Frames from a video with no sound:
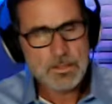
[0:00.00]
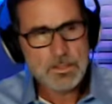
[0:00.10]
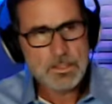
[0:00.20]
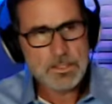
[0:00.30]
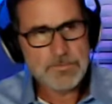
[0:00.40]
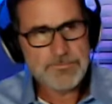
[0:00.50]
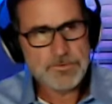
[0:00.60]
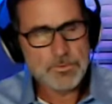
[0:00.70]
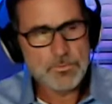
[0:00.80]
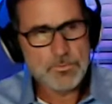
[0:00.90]
If
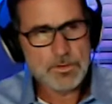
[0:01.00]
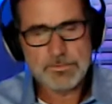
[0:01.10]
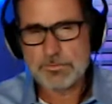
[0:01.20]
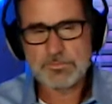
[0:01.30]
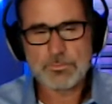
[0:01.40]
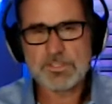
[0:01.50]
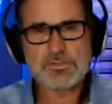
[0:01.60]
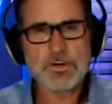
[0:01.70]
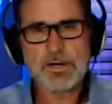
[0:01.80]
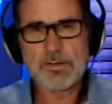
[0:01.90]
you there's a
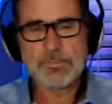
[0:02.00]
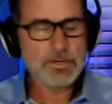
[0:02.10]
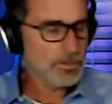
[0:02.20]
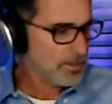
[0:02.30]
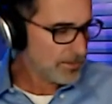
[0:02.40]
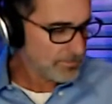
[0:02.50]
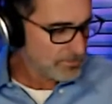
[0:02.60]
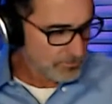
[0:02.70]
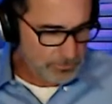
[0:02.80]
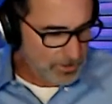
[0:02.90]
restaurant up there, I'm
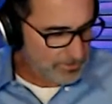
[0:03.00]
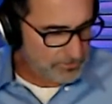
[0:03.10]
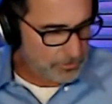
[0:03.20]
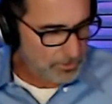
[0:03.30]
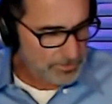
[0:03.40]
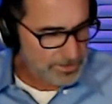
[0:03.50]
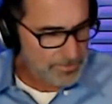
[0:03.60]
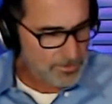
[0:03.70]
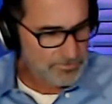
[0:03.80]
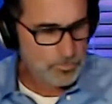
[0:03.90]
trying to draw the
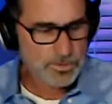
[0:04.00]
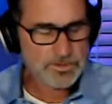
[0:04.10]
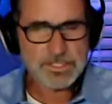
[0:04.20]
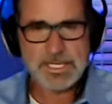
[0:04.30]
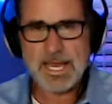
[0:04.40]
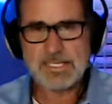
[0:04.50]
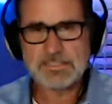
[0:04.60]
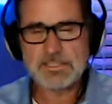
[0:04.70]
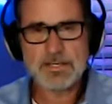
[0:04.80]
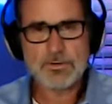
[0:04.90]
name of it. One of the
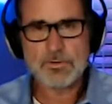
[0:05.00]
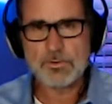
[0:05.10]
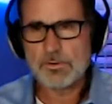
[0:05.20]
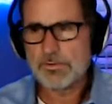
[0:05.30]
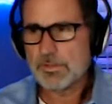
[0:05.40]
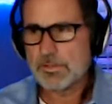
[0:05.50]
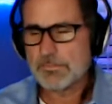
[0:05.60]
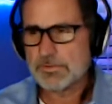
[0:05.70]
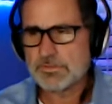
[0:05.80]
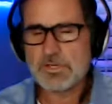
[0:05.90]
guys that are on
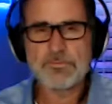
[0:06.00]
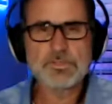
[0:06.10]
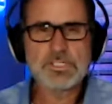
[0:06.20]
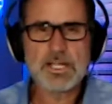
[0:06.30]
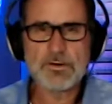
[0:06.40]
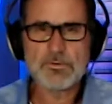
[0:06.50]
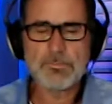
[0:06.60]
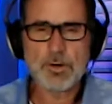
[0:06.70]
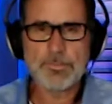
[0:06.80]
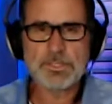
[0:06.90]
the Discovery Channel,
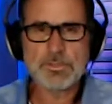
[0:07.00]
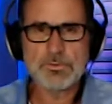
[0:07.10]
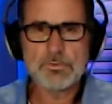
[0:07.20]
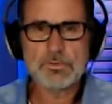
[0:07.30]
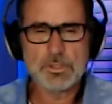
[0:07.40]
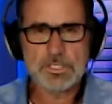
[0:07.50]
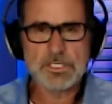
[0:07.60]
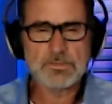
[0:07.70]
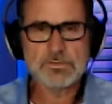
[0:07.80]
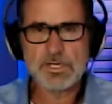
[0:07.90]
the barbecue
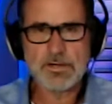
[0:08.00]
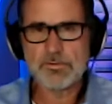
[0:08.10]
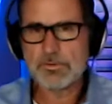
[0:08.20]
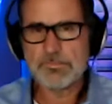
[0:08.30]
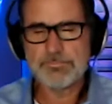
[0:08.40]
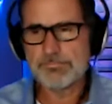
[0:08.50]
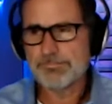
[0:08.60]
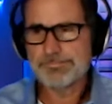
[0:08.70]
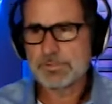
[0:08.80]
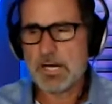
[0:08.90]
cooking channel, the
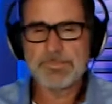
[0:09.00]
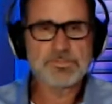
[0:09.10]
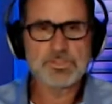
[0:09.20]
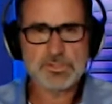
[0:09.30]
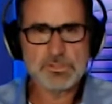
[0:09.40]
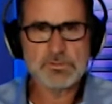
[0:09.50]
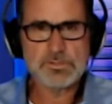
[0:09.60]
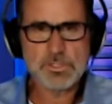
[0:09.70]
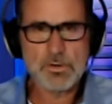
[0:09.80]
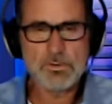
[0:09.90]
competition
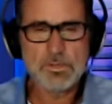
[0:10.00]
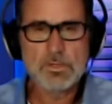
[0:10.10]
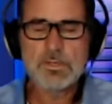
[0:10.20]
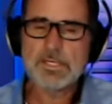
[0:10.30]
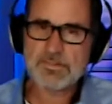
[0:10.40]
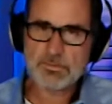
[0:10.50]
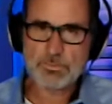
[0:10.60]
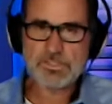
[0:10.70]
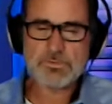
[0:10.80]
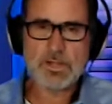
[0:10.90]
show, he has a
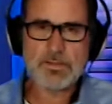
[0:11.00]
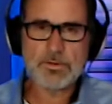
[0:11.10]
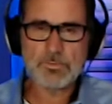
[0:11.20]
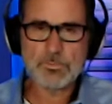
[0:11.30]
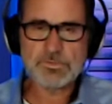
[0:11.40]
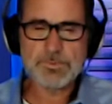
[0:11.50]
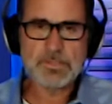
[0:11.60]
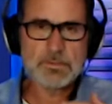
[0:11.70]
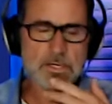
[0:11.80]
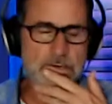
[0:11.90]
restaurant there in
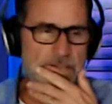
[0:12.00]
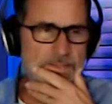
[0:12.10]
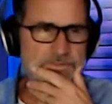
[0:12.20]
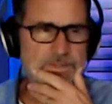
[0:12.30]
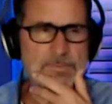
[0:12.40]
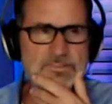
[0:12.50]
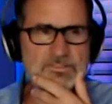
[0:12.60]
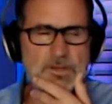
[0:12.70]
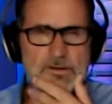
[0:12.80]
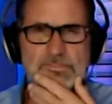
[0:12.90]
Richmond. His name
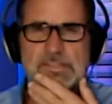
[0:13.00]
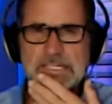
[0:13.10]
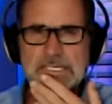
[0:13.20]
is Tuffy.